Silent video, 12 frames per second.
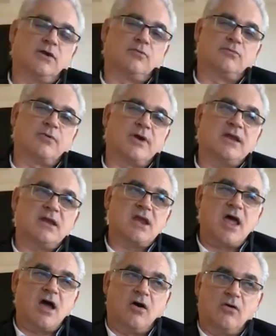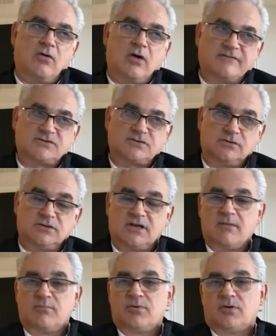right now I've sold a
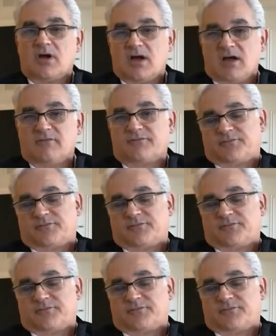number of